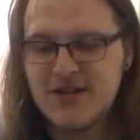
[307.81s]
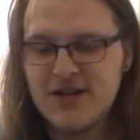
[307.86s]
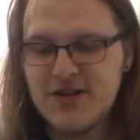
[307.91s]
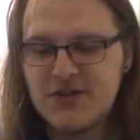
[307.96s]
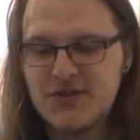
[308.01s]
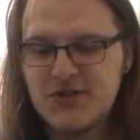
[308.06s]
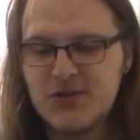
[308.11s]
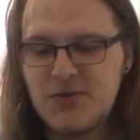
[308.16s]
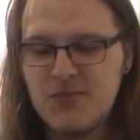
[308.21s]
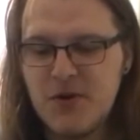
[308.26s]

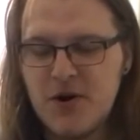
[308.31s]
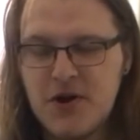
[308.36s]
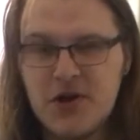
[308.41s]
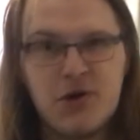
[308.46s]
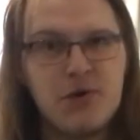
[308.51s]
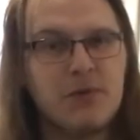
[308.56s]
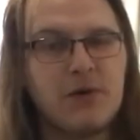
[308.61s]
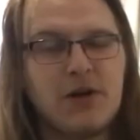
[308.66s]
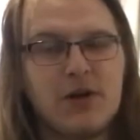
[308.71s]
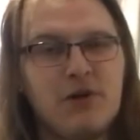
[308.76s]
issue where
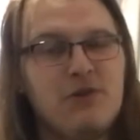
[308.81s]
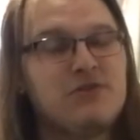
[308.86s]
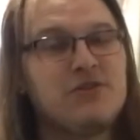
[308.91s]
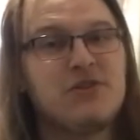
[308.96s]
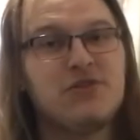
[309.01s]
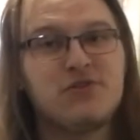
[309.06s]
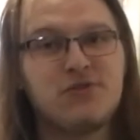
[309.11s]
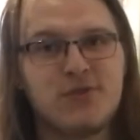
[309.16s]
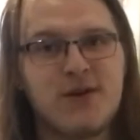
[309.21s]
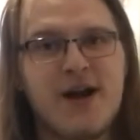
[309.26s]
you were
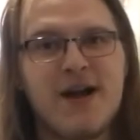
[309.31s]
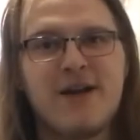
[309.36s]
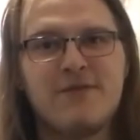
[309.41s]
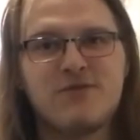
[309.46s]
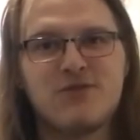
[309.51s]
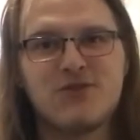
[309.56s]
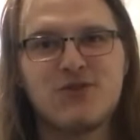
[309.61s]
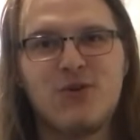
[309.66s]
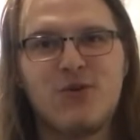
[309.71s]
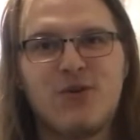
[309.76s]
losing Triumph
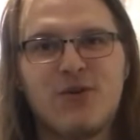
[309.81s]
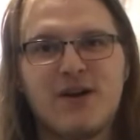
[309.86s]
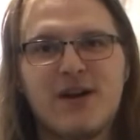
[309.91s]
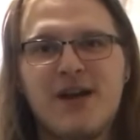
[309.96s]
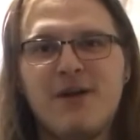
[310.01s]
score.